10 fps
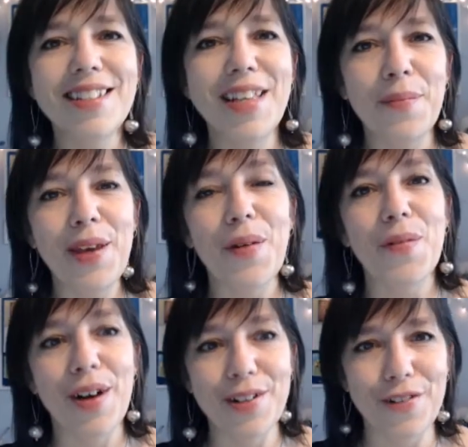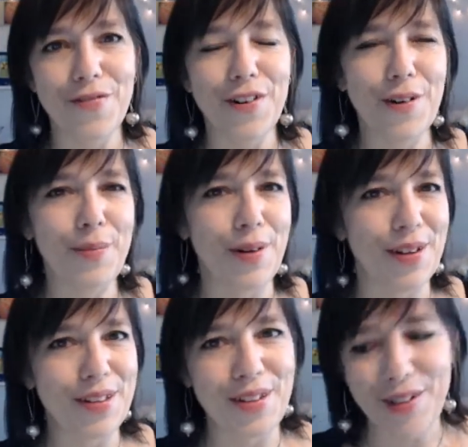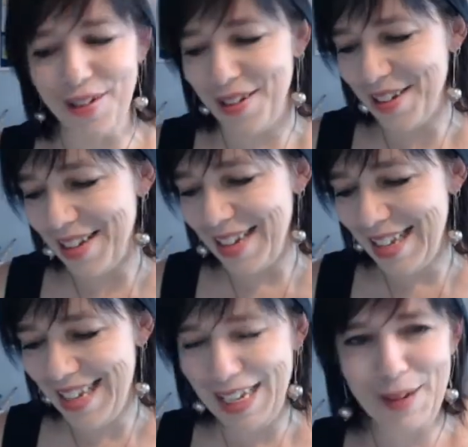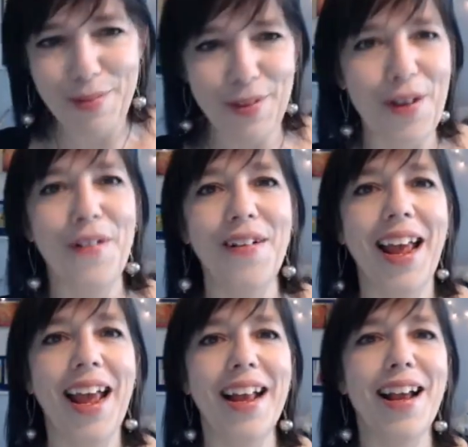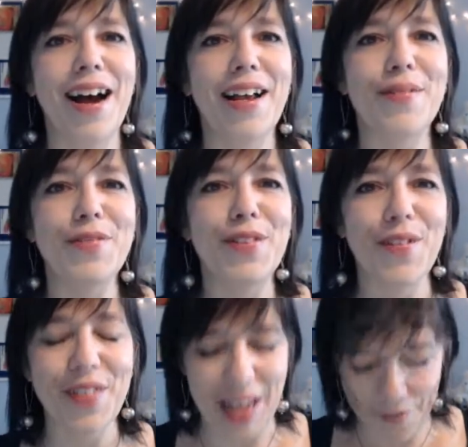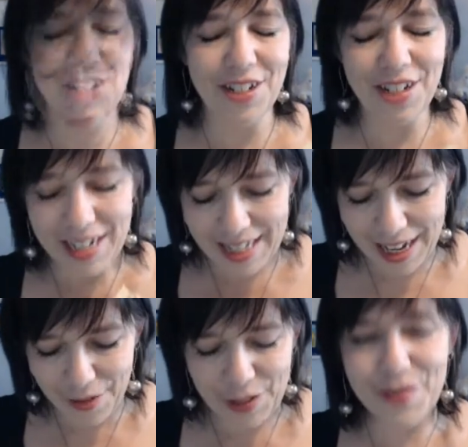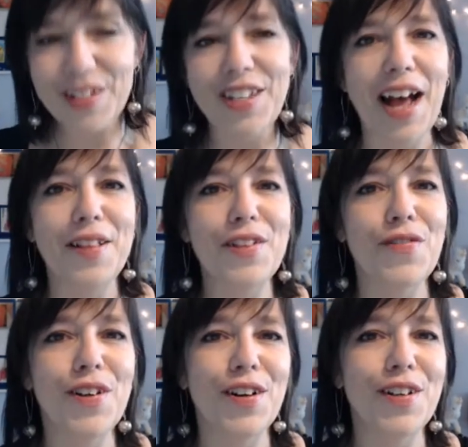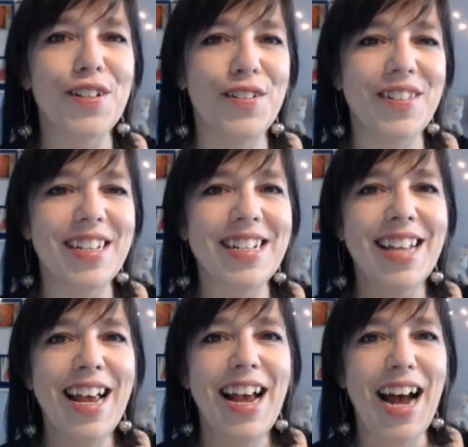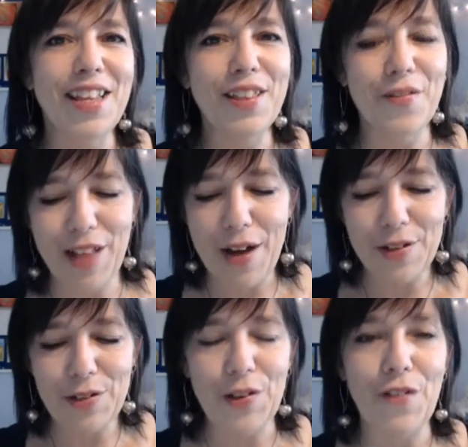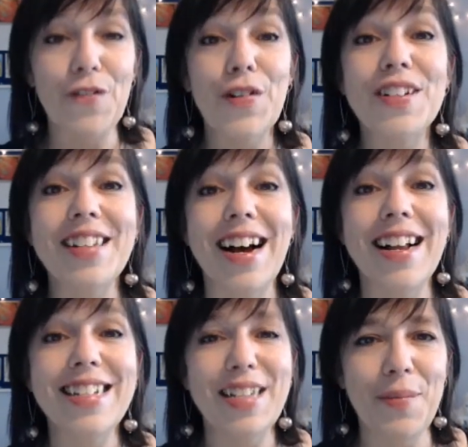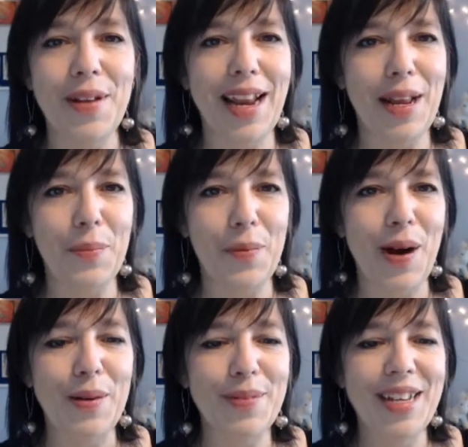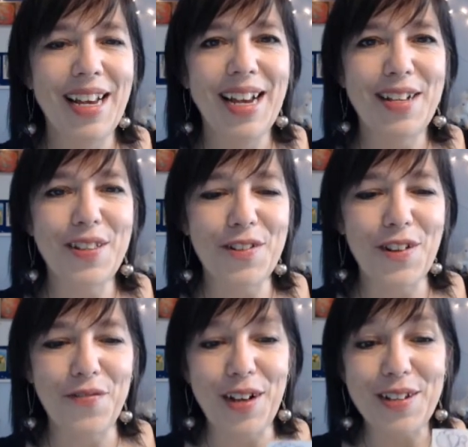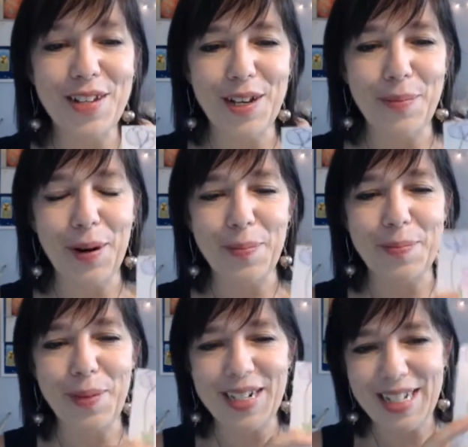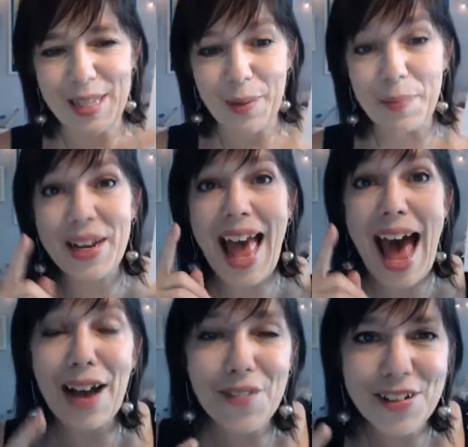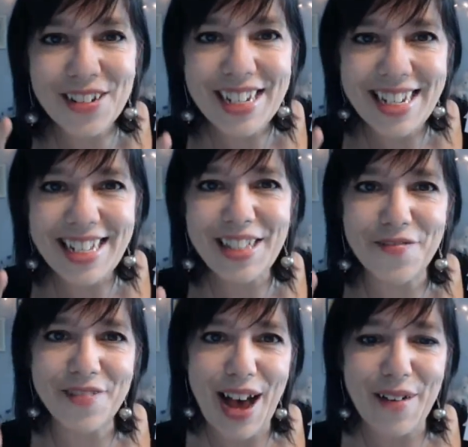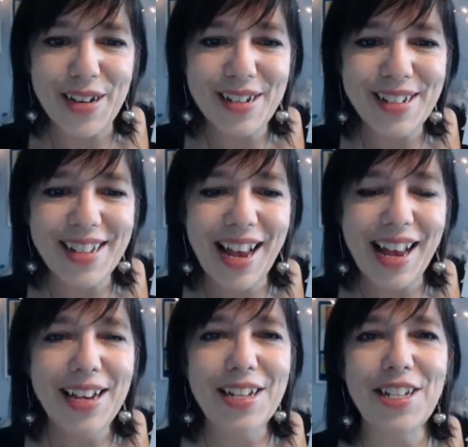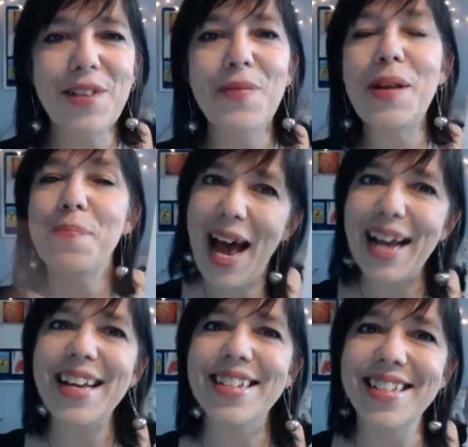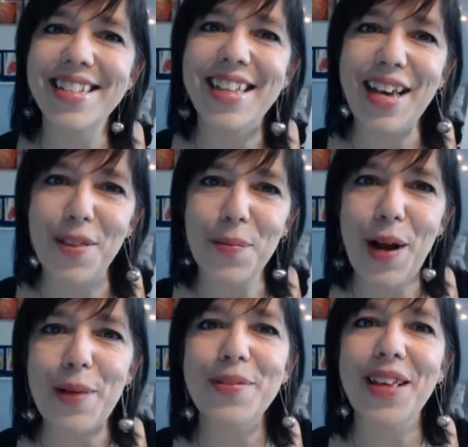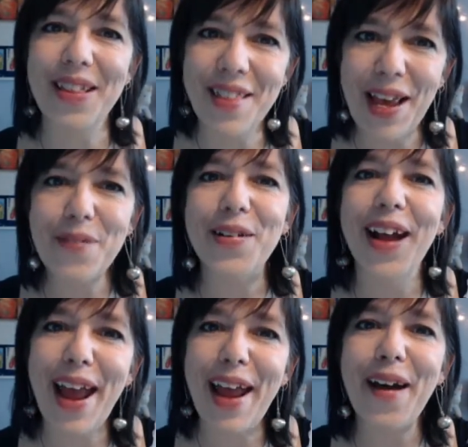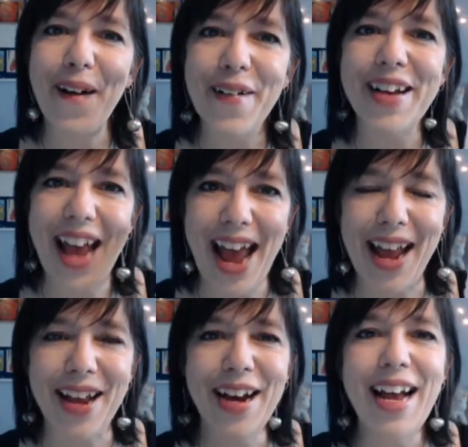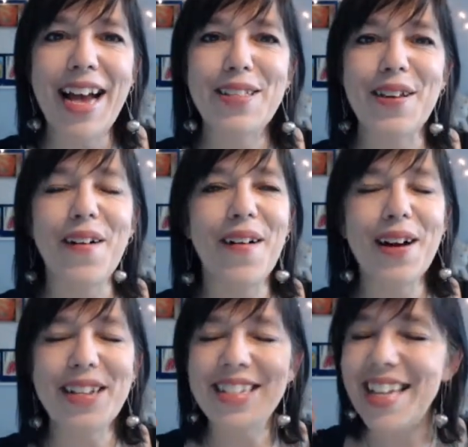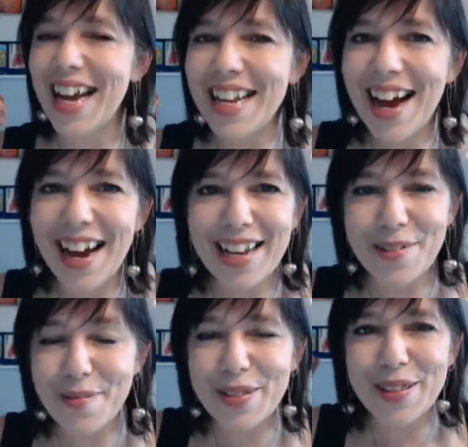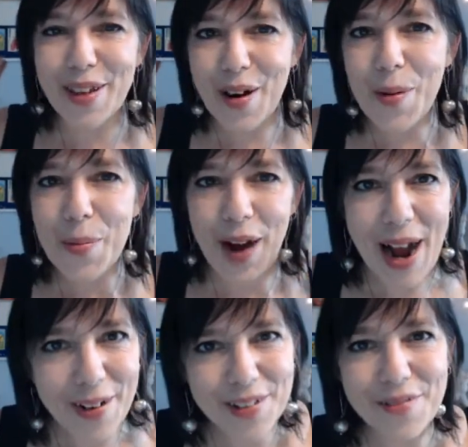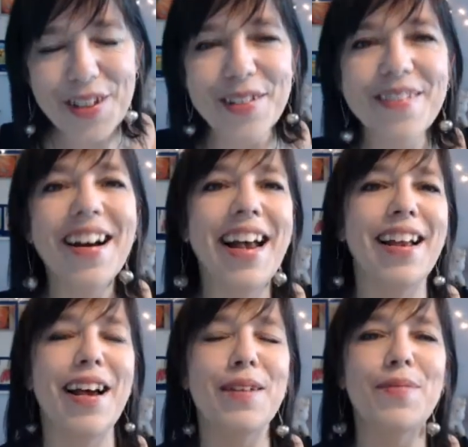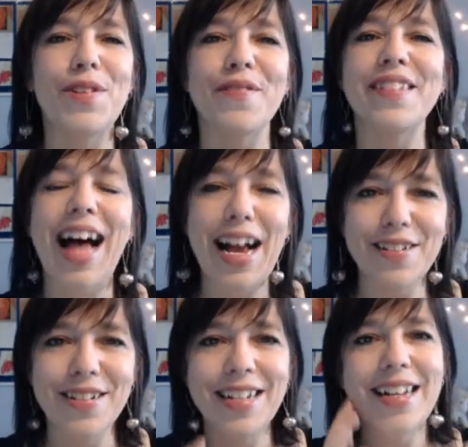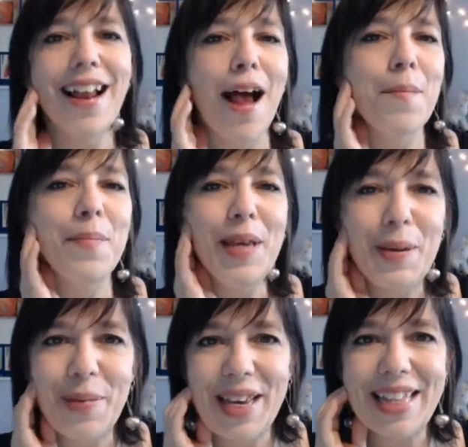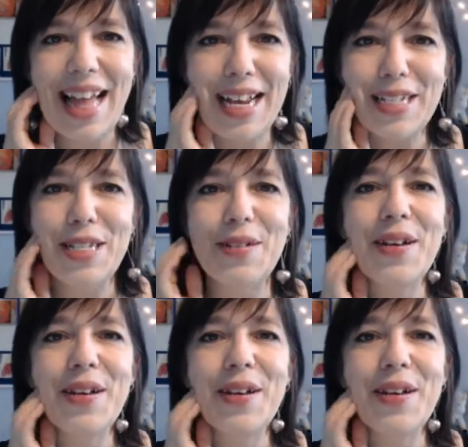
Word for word: sent me a wonderful personal deep note and I am so thankful. Jen said it was a real challenge for her to do this and that the flowers were the first unintimidating prompt and so she felt she could par participate but after she did the flowers she went back and did the other prompts and they were a okay. So, Jen, I am so proud of you and I'm so glad you did it. I'm beaming like to